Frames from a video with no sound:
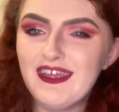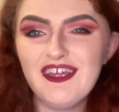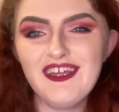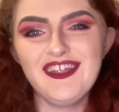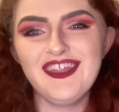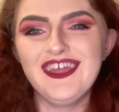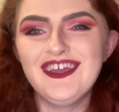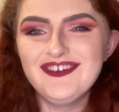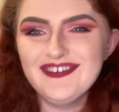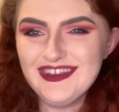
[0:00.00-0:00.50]

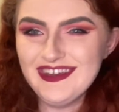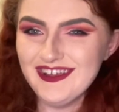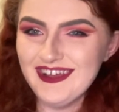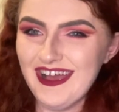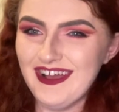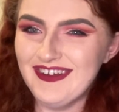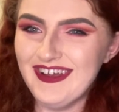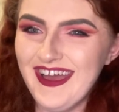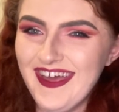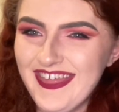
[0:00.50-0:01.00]
I don't even know
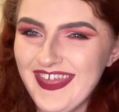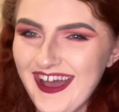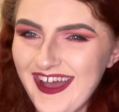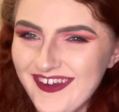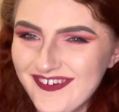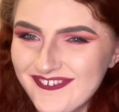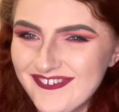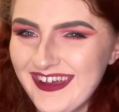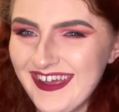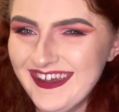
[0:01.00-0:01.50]
how
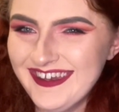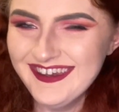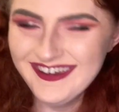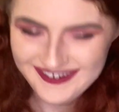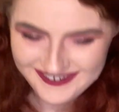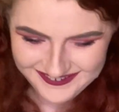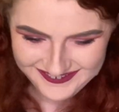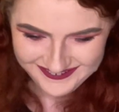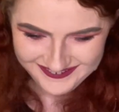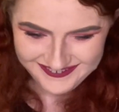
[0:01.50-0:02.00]
that went.
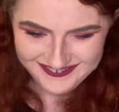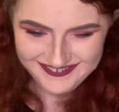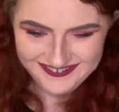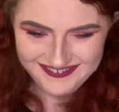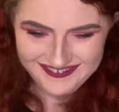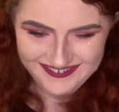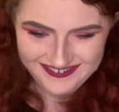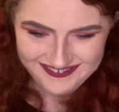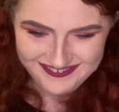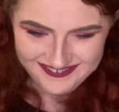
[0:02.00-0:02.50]

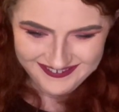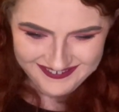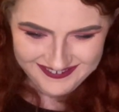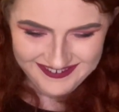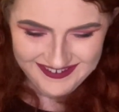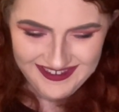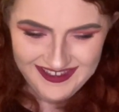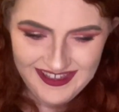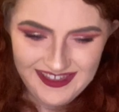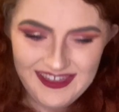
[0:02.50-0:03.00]

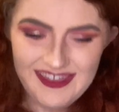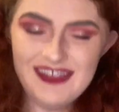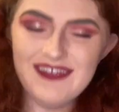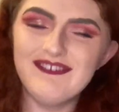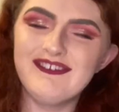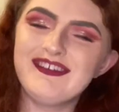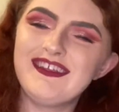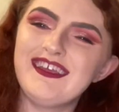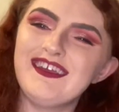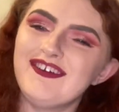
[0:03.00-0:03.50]
He
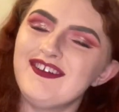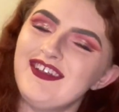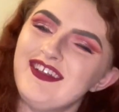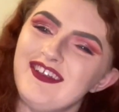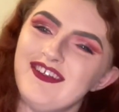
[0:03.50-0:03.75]
was killed in a